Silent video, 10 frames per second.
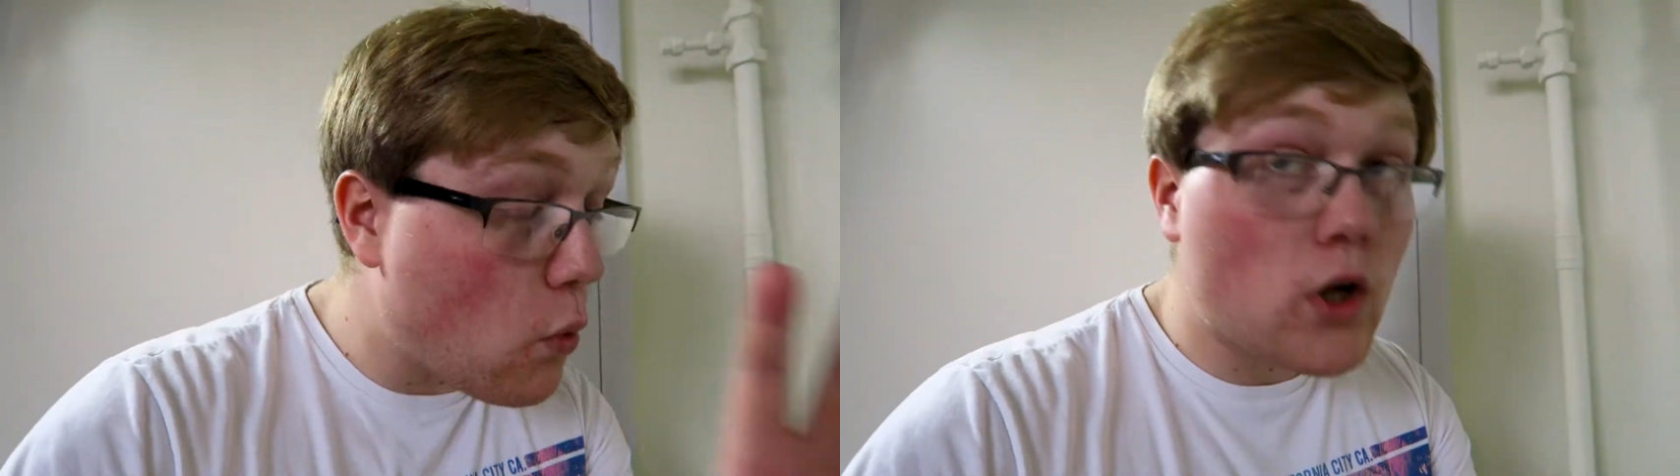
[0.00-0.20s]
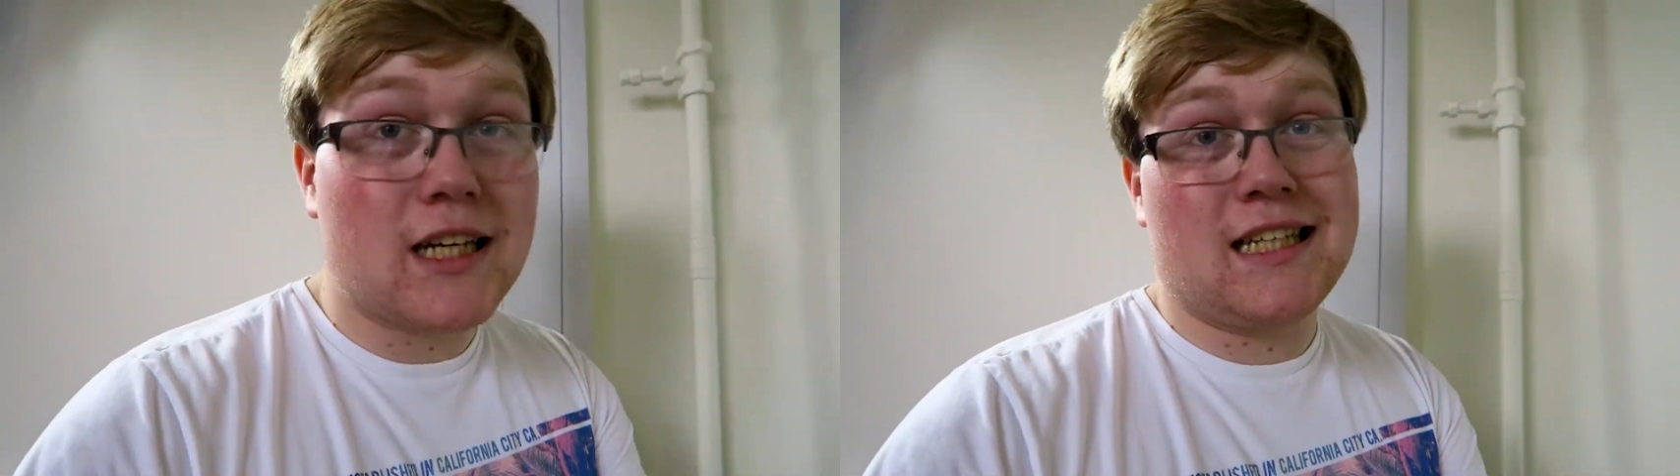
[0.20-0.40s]

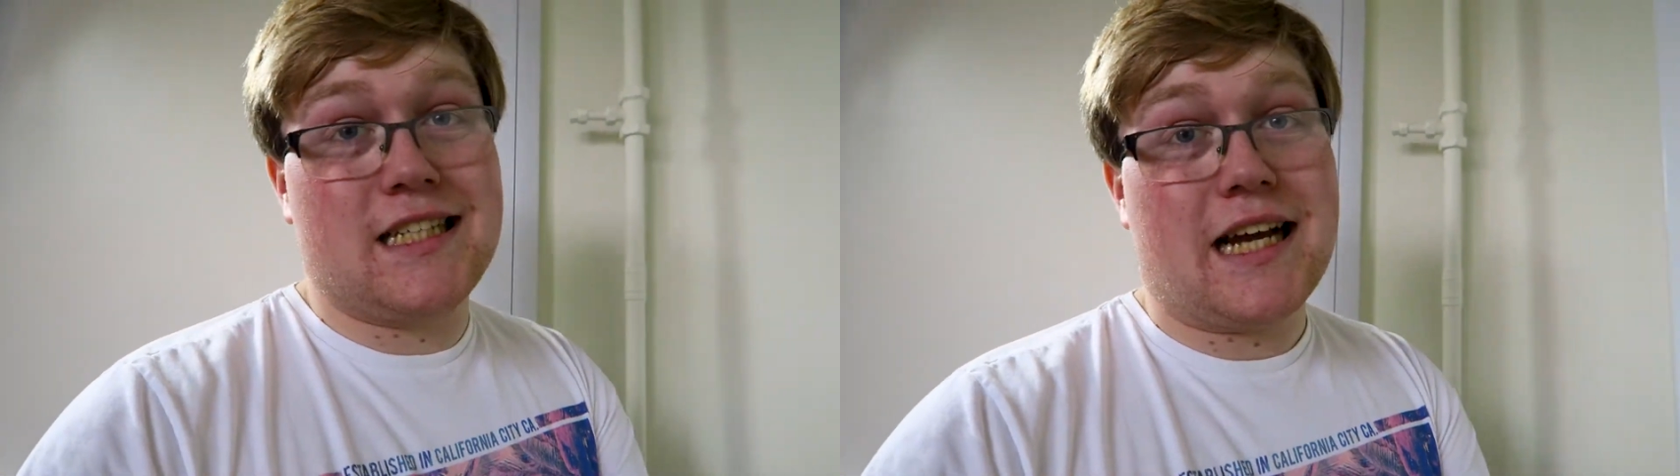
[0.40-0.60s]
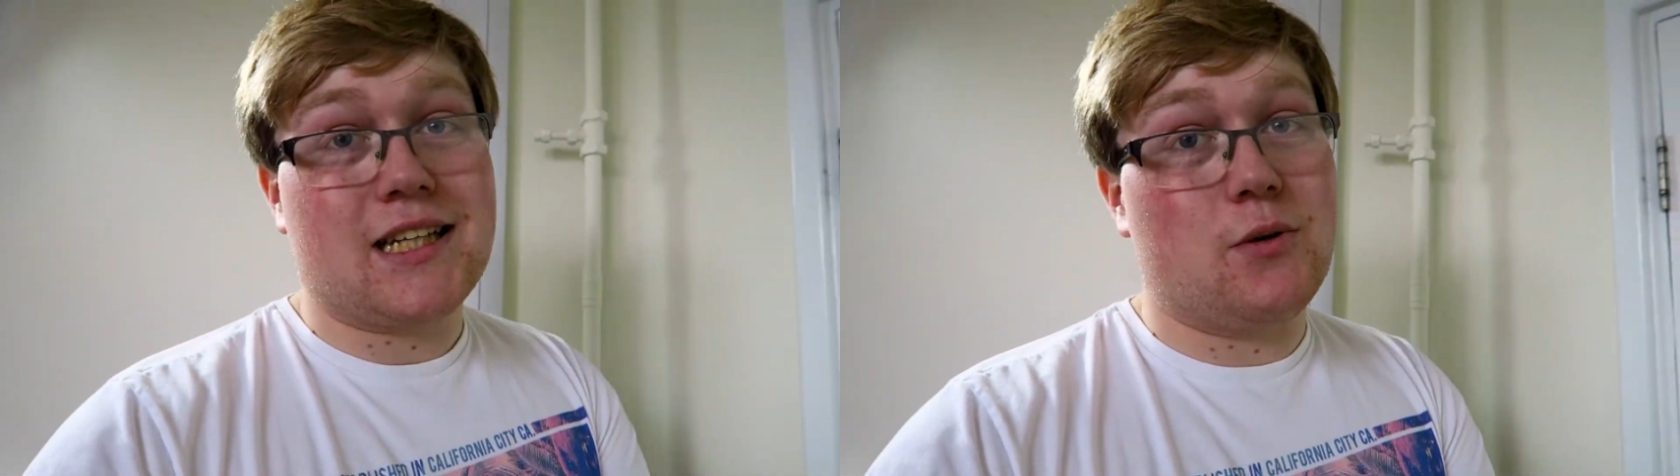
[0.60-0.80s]
what
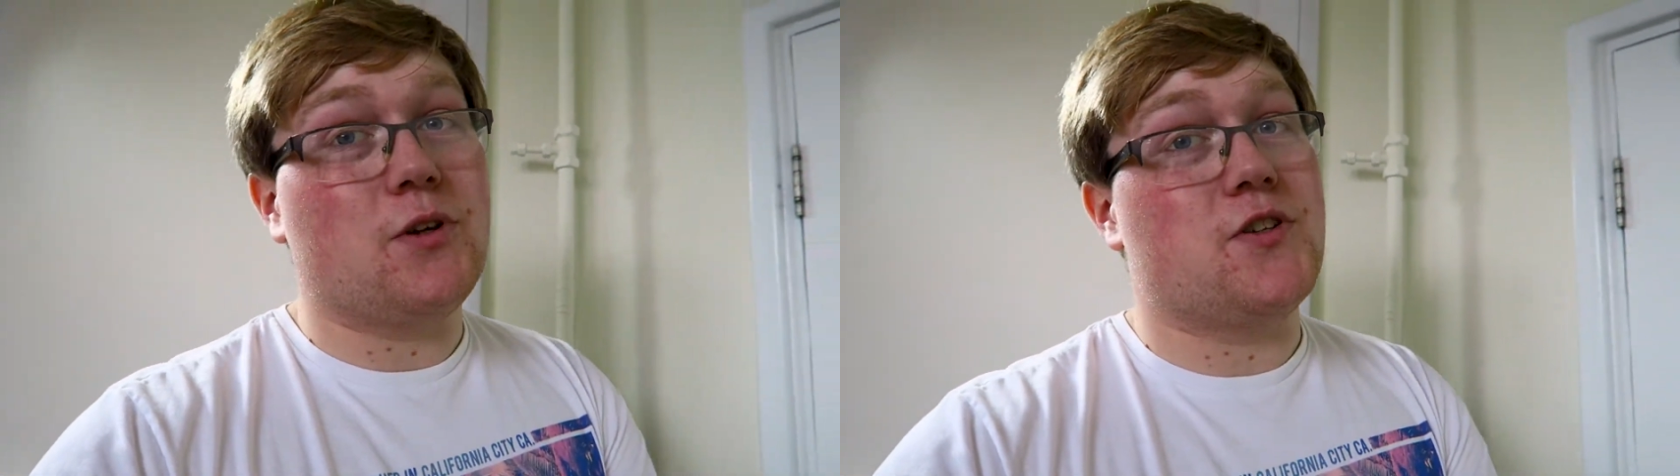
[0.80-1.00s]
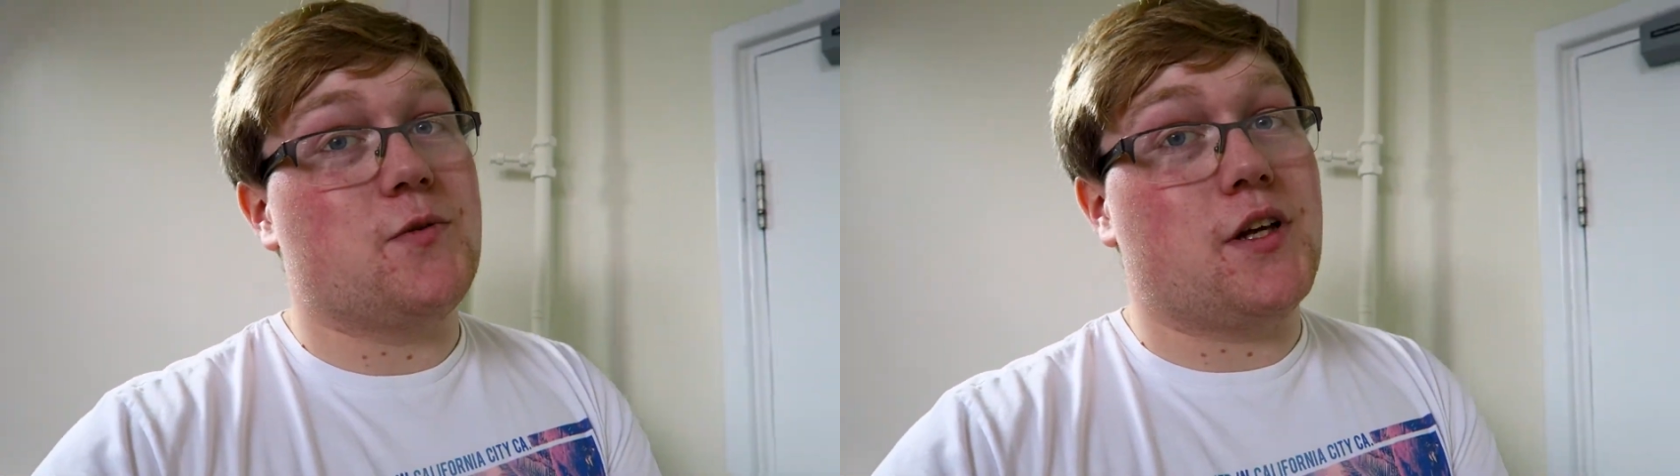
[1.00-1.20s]
exactly
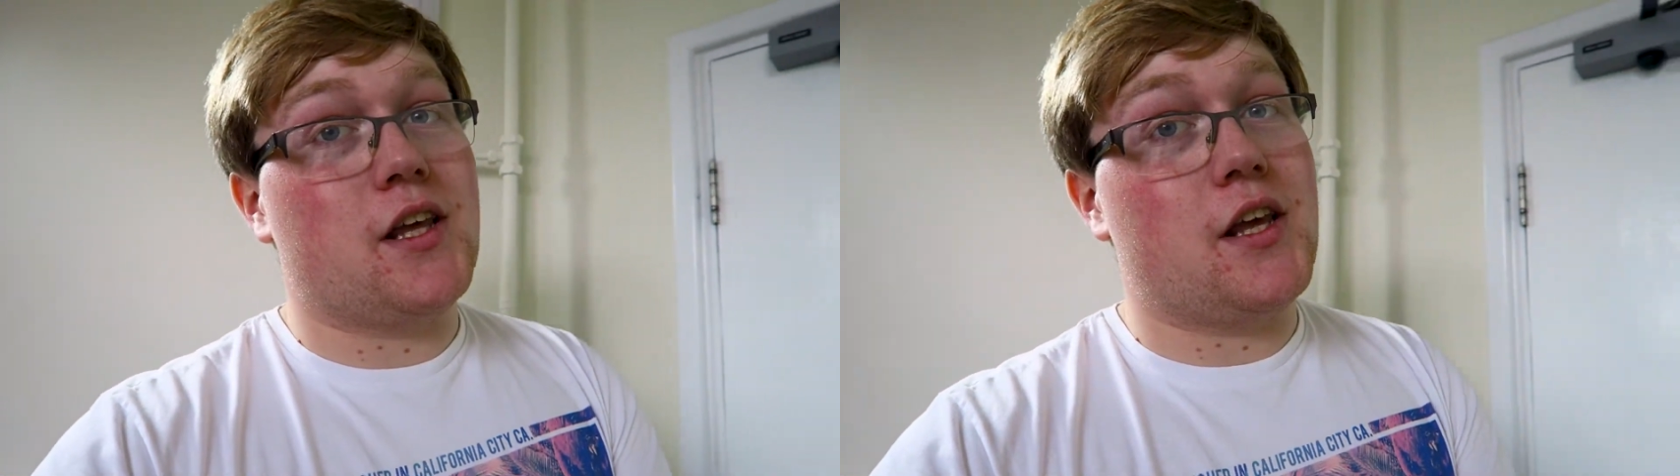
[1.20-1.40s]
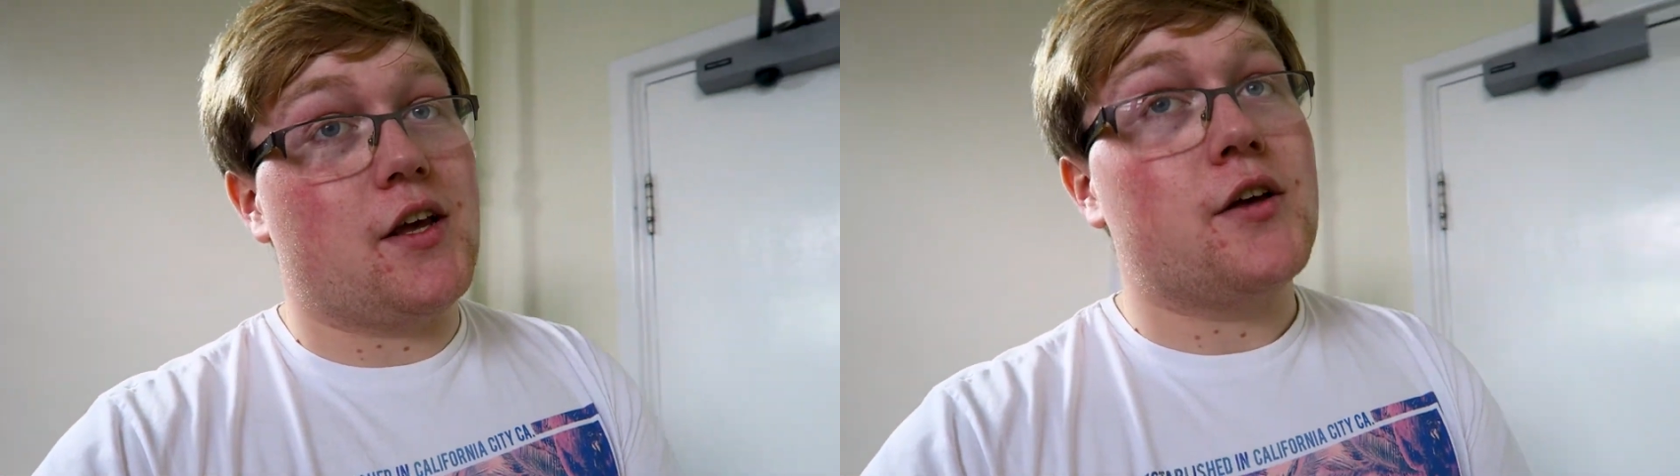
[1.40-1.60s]
we're doing
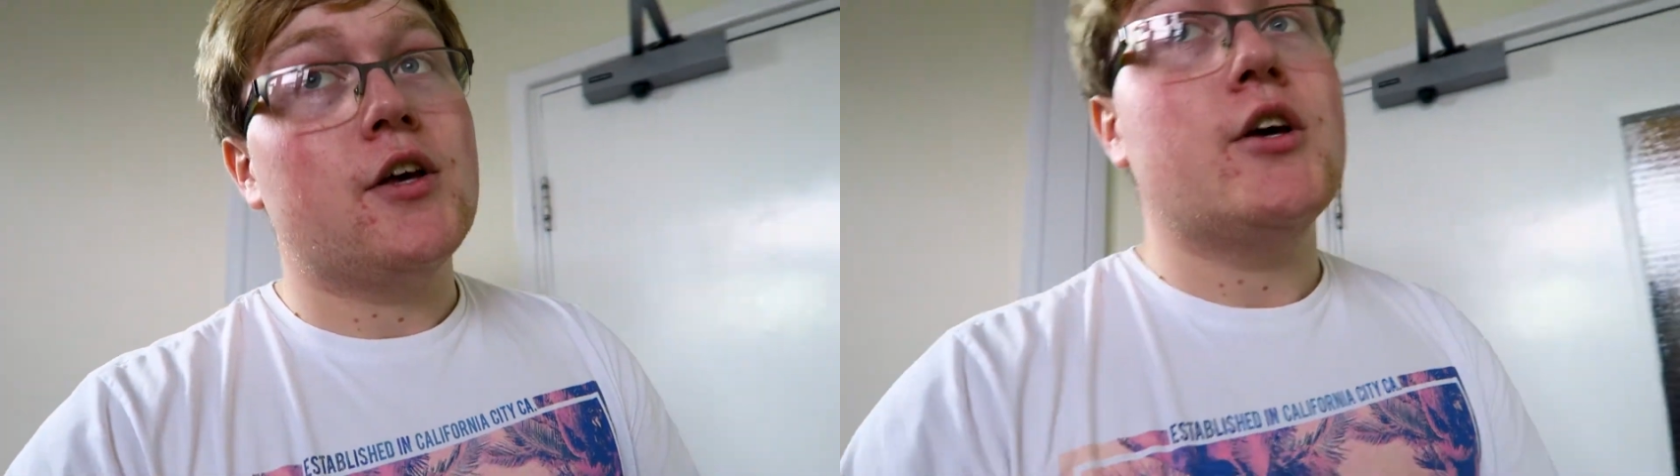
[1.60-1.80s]
here.